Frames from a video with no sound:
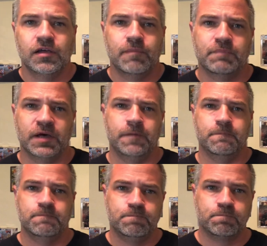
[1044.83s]
but
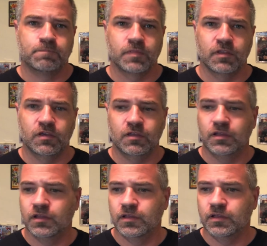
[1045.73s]

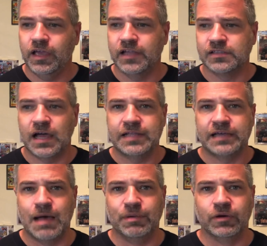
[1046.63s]
yeah, it's a hot
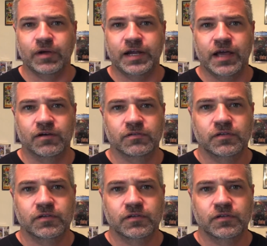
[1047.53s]
topic right now.